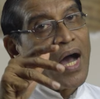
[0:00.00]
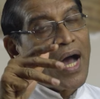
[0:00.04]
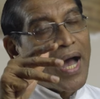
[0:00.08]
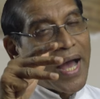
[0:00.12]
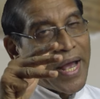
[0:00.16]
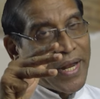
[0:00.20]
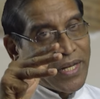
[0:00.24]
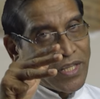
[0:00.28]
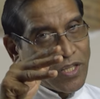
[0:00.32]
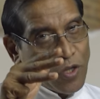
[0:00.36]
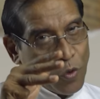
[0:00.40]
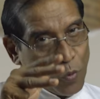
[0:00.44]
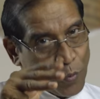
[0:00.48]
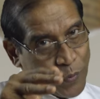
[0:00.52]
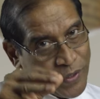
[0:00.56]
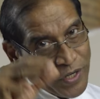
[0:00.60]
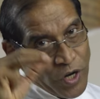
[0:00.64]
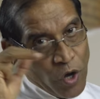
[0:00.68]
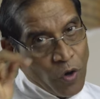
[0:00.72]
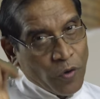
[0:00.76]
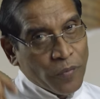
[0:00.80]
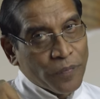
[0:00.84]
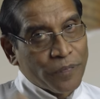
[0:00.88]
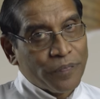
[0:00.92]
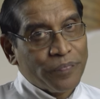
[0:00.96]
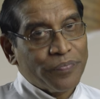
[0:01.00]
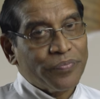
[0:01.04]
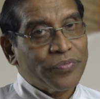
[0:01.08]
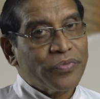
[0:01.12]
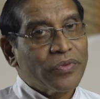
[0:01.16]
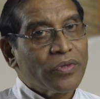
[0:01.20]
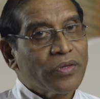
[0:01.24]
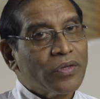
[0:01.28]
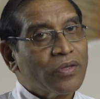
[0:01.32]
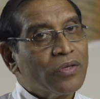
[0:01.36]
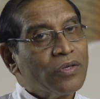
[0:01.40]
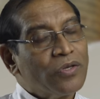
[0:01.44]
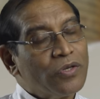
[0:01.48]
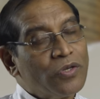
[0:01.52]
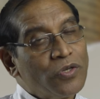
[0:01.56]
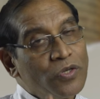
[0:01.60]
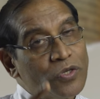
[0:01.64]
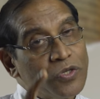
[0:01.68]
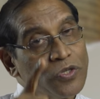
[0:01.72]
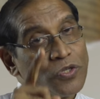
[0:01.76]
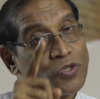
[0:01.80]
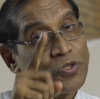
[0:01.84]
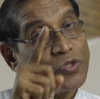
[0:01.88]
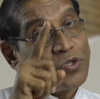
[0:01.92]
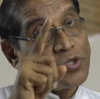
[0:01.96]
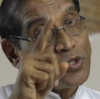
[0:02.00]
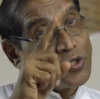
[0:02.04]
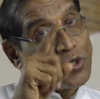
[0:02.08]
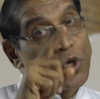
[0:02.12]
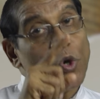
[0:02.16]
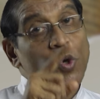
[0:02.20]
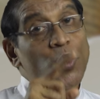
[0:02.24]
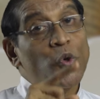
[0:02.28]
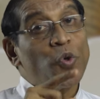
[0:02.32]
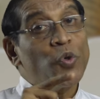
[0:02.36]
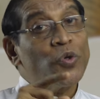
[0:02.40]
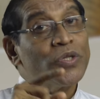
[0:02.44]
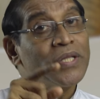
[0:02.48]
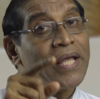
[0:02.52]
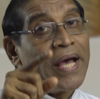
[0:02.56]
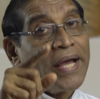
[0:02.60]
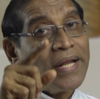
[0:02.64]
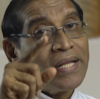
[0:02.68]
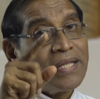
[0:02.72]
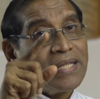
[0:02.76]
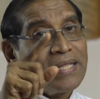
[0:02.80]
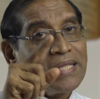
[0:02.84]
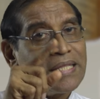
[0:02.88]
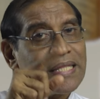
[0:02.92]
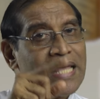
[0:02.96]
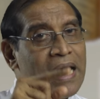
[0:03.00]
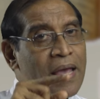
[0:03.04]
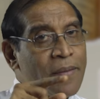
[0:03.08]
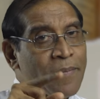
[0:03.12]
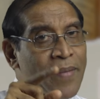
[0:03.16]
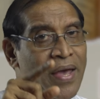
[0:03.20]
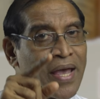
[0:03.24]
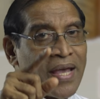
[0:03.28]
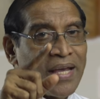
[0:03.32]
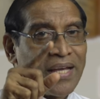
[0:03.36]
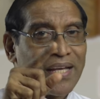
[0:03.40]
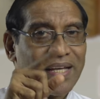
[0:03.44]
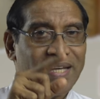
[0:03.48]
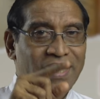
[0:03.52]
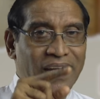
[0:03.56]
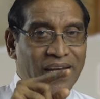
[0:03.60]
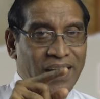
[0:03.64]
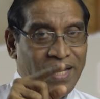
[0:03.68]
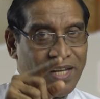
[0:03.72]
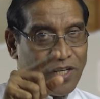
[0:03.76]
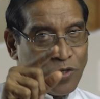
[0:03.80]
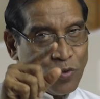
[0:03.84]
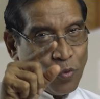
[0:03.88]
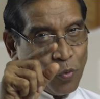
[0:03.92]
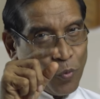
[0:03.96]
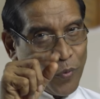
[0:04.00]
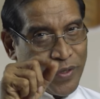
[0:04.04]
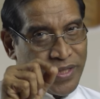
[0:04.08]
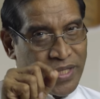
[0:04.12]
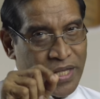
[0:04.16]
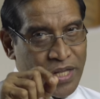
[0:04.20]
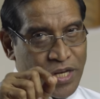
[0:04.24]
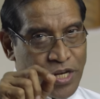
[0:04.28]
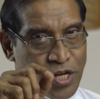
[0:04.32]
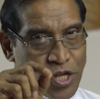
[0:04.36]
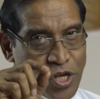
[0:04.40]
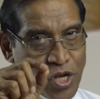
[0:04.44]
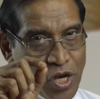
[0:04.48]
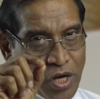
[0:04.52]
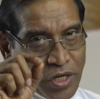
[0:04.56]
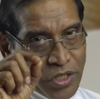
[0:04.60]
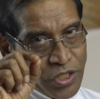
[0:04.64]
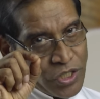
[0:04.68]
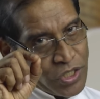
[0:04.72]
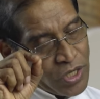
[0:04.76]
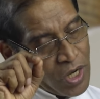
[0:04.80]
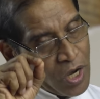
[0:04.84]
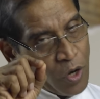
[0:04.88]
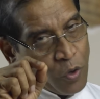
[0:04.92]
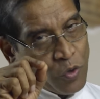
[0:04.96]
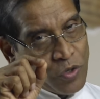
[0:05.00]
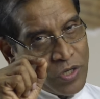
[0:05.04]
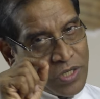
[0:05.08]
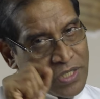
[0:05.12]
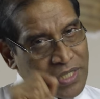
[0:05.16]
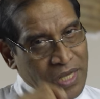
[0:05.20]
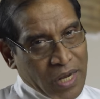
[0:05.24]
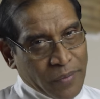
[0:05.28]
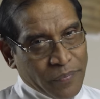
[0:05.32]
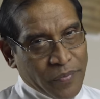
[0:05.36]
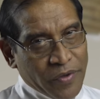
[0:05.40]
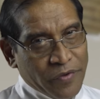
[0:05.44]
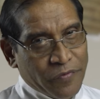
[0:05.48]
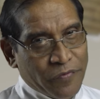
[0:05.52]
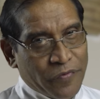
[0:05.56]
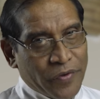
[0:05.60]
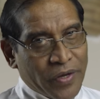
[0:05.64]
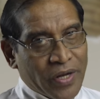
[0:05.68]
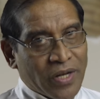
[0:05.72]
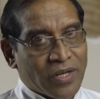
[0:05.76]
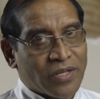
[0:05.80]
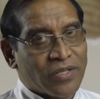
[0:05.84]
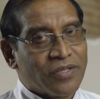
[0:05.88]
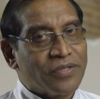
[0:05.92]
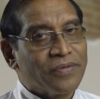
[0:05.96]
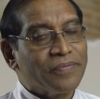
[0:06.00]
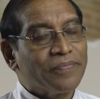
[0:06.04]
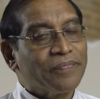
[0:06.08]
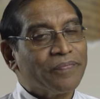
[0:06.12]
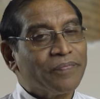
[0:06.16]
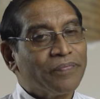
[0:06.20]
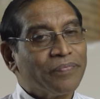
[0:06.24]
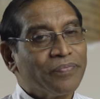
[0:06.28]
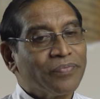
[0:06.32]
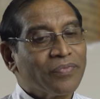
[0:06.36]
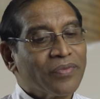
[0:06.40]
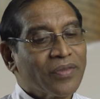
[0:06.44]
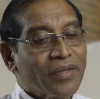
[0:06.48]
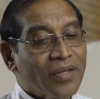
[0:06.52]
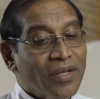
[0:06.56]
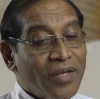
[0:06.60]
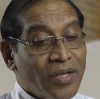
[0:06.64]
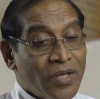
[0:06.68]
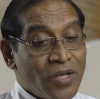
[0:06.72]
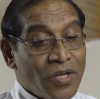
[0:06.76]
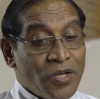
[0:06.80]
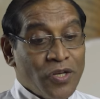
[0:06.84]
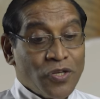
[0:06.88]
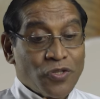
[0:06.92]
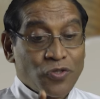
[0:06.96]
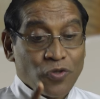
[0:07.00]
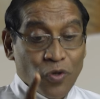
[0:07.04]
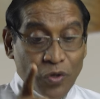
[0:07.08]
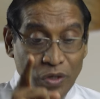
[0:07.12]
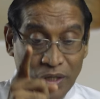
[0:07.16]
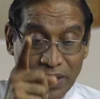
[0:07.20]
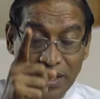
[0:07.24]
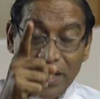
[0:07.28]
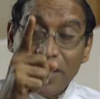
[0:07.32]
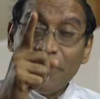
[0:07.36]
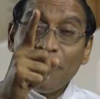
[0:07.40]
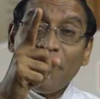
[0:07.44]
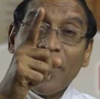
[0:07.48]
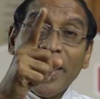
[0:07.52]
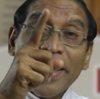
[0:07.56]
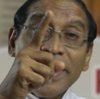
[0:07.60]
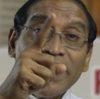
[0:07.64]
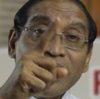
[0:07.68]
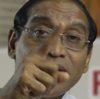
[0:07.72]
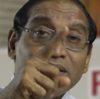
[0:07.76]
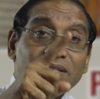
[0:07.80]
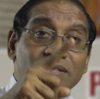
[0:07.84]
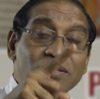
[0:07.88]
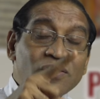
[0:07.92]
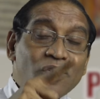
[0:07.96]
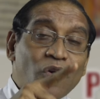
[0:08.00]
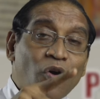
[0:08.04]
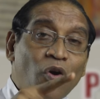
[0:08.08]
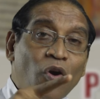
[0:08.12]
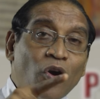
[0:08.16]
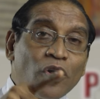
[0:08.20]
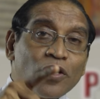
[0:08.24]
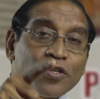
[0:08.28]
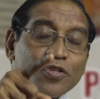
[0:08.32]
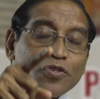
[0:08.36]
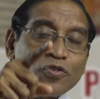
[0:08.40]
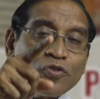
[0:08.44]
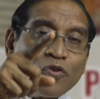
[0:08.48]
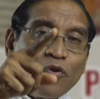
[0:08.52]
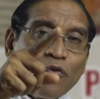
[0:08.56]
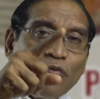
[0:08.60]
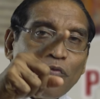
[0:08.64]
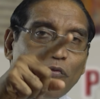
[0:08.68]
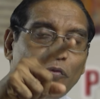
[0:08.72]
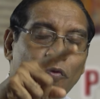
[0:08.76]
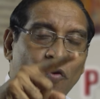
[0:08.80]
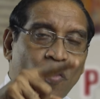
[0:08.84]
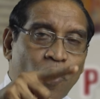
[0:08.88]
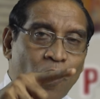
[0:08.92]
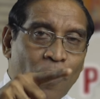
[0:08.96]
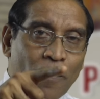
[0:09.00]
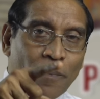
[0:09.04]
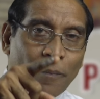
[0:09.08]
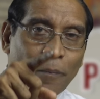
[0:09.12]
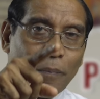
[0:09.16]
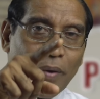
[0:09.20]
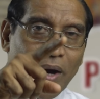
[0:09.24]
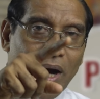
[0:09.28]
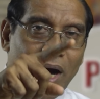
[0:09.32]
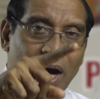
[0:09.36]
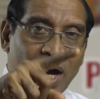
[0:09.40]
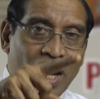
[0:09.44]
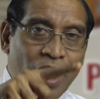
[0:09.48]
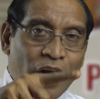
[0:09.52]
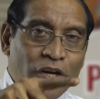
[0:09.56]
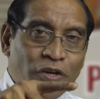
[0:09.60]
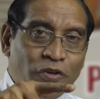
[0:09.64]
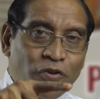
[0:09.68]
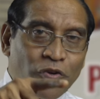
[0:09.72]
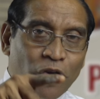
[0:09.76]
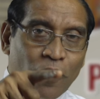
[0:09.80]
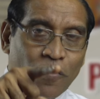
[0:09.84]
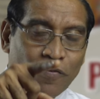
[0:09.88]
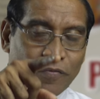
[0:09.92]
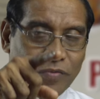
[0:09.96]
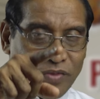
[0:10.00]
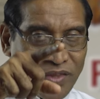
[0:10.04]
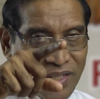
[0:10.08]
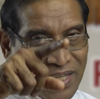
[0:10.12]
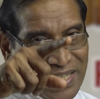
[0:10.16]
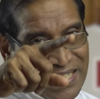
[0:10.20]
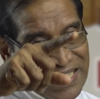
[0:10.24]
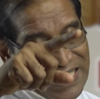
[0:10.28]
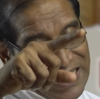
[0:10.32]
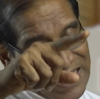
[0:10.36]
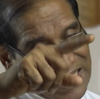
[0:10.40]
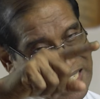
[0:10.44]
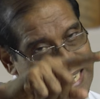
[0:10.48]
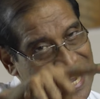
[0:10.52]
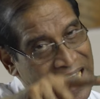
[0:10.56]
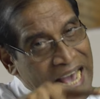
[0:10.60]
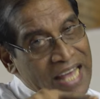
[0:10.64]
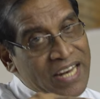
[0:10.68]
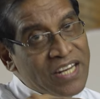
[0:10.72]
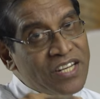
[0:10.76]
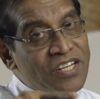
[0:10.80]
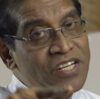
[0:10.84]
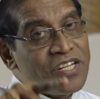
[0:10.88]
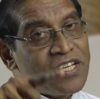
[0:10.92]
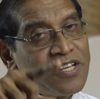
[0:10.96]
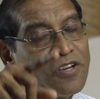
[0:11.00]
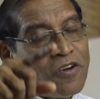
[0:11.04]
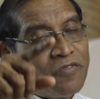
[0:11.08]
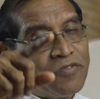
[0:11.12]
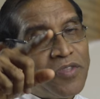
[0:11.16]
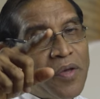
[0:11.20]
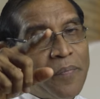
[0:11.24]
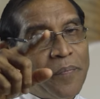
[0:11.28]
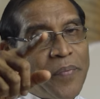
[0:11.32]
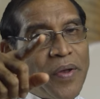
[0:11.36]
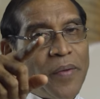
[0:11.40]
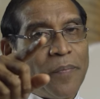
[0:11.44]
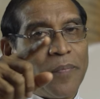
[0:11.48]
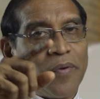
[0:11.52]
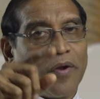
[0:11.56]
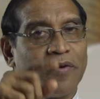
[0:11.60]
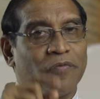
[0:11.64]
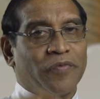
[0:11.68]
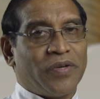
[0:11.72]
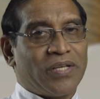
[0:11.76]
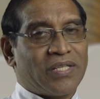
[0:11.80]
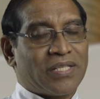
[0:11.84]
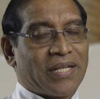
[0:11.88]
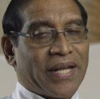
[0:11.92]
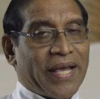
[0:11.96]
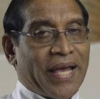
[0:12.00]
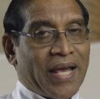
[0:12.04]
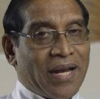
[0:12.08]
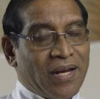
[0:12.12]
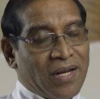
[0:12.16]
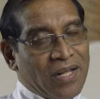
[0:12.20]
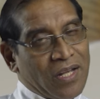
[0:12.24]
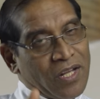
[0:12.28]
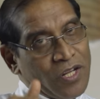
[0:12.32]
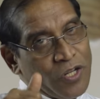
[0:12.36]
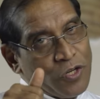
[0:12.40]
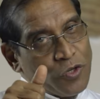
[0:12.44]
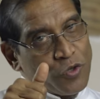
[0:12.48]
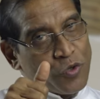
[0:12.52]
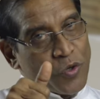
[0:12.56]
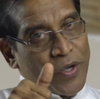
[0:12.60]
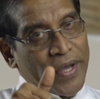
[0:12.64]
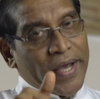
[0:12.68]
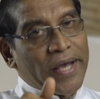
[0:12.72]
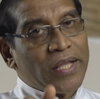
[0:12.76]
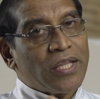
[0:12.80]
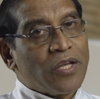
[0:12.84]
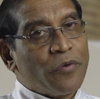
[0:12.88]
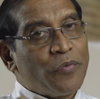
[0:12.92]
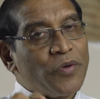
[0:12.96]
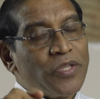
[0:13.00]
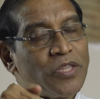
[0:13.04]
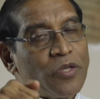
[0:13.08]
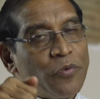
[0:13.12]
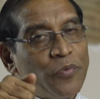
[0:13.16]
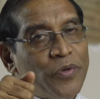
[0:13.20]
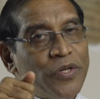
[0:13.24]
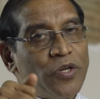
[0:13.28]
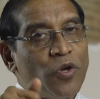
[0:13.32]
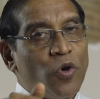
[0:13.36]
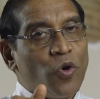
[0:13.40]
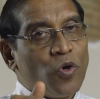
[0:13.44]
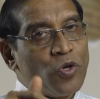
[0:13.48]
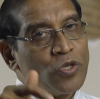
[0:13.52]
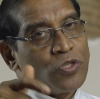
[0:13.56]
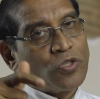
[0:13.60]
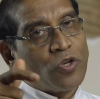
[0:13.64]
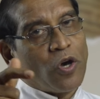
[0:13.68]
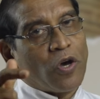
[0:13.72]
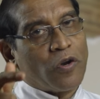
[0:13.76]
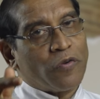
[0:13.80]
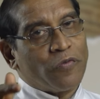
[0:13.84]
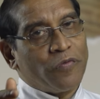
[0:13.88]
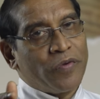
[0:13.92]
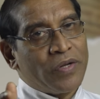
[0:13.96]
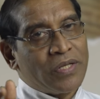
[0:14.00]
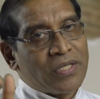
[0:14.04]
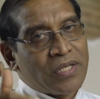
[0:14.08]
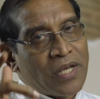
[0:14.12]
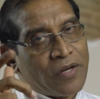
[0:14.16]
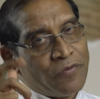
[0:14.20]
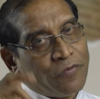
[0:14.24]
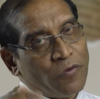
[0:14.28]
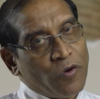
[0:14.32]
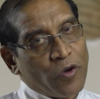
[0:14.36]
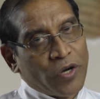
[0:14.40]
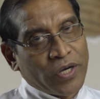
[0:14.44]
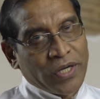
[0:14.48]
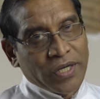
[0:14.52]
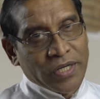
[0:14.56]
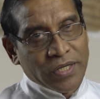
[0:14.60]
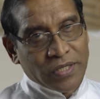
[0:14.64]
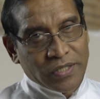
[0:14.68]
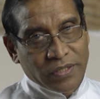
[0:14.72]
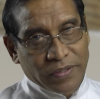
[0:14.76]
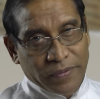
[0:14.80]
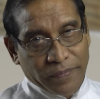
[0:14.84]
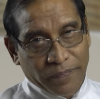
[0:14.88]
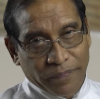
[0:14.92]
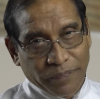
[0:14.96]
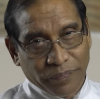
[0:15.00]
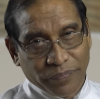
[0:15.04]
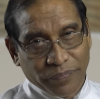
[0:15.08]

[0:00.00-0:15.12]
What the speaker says: and the widow, so that they may eat within your towns and be filled. So Levites also form part of the charity of the people of Israel, together with the widows, orphans, and foreigners.